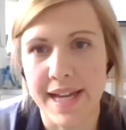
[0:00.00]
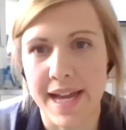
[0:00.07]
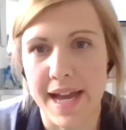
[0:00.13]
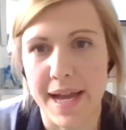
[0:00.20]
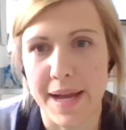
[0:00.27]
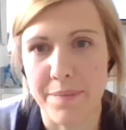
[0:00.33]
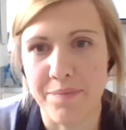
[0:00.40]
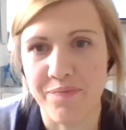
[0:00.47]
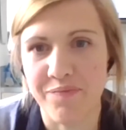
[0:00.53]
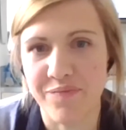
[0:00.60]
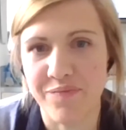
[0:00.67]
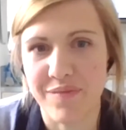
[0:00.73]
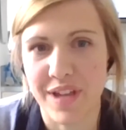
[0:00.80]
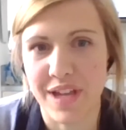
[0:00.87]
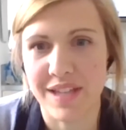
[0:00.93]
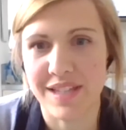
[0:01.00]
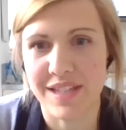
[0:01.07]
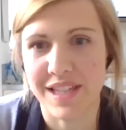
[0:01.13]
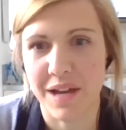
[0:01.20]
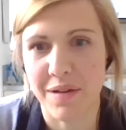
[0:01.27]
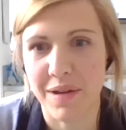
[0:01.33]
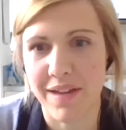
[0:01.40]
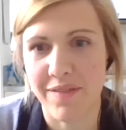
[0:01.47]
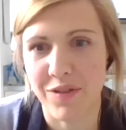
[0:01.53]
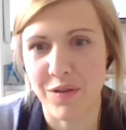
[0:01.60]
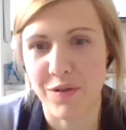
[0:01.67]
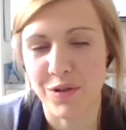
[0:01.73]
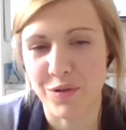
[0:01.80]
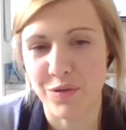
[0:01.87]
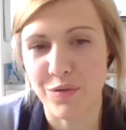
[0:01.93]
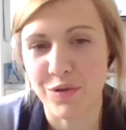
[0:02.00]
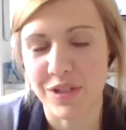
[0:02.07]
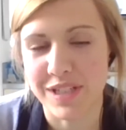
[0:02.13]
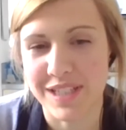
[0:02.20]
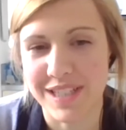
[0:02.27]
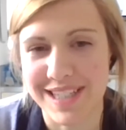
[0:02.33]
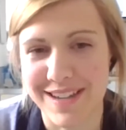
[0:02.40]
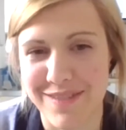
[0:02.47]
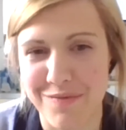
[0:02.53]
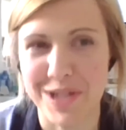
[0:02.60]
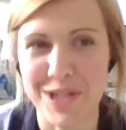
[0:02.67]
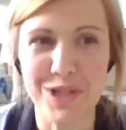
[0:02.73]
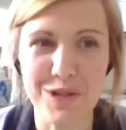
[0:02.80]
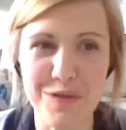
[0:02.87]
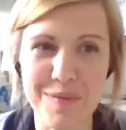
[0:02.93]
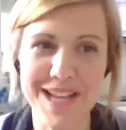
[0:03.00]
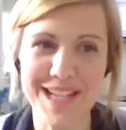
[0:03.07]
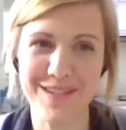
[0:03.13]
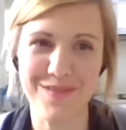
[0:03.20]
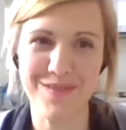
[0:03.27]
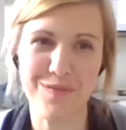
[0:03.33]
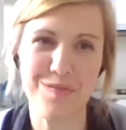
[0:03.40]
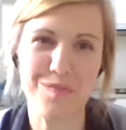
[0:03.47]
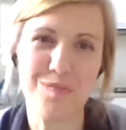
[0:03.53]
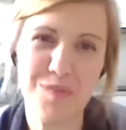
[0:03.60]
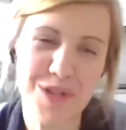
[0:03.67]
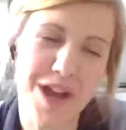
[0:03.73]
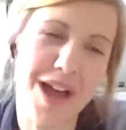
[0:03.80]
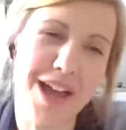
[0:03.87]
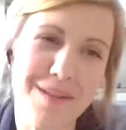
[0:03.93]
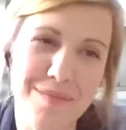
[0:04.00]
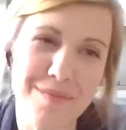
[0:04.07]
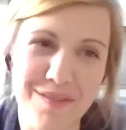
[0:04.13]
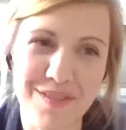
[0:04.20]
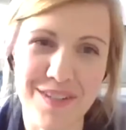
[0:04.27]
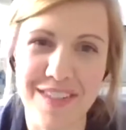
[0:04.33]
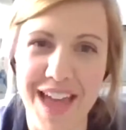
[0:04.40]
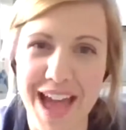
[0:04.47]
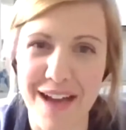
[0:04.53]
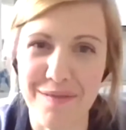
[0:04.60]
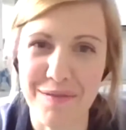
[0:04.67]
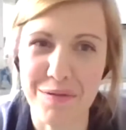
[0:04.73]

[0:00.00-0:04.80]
So if you could all just give me 2 minutes of your time and fill that out,